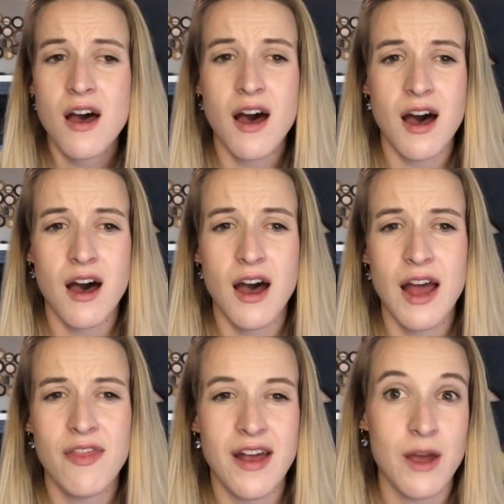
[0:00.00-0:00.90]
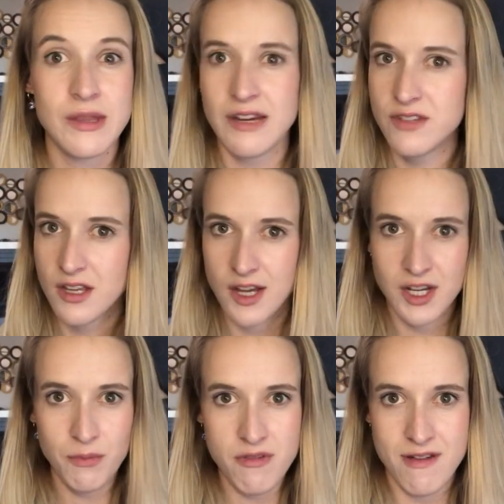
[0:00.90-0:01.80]
Uh, and then I would love to
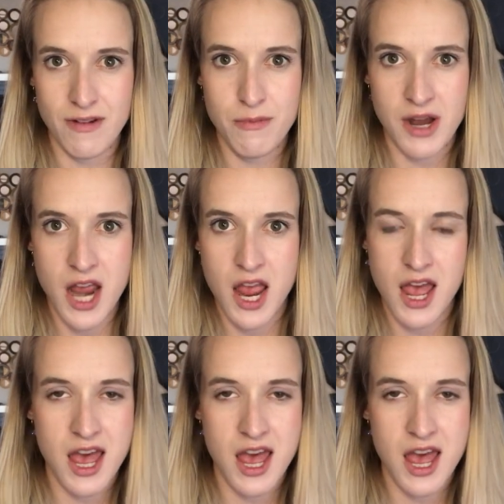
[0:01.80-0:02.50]
catch up with everybody.